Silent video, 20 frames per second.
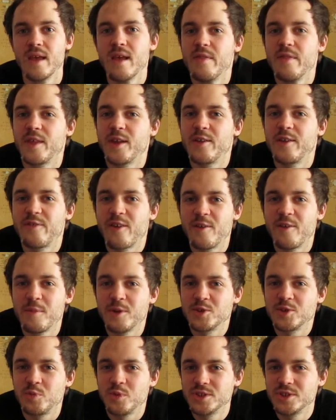Thank you very
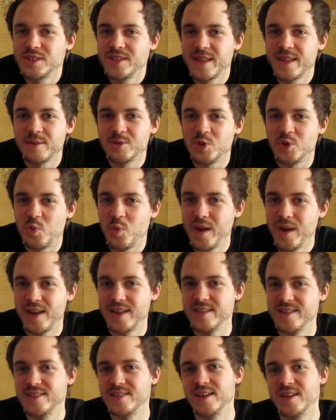much for watching. That was your
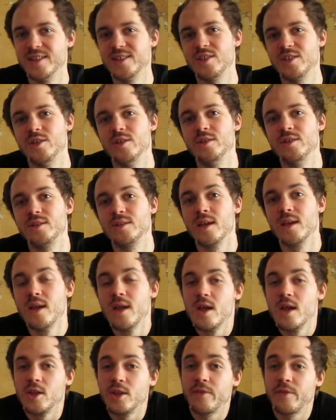weekly science news.
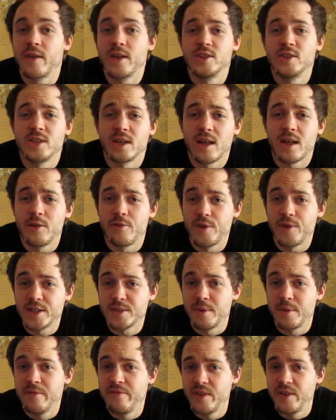Don't forget to check out the rest
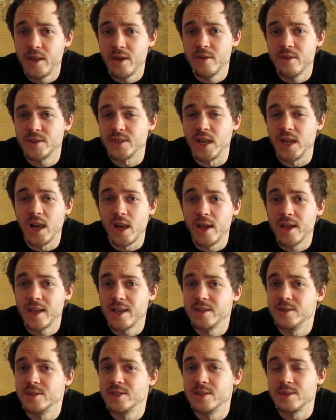of my videos and like
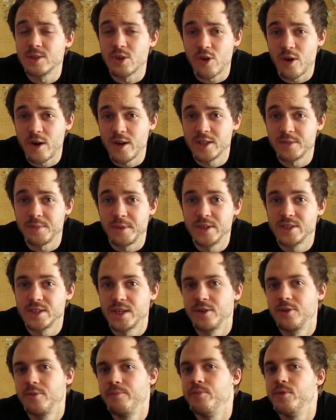and subscribe to my
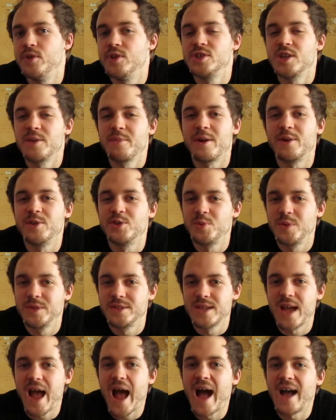channel, and check me out on
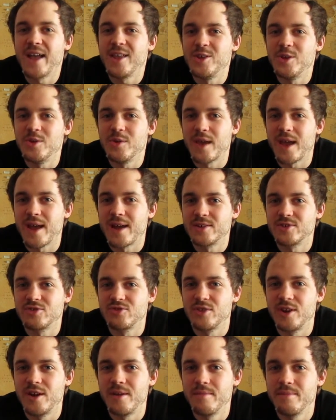Twitter at
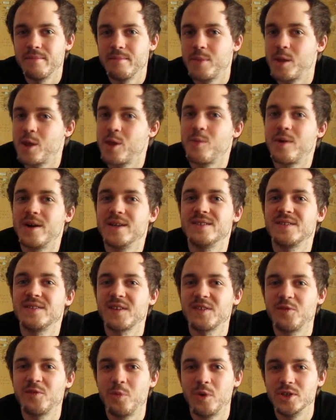UKAstroNut. But otherwise,
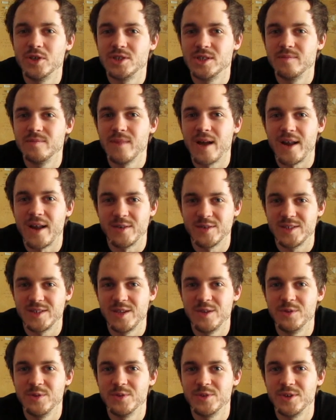thanks for watching and I'll see
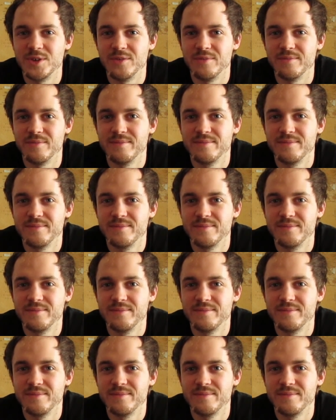you all soon.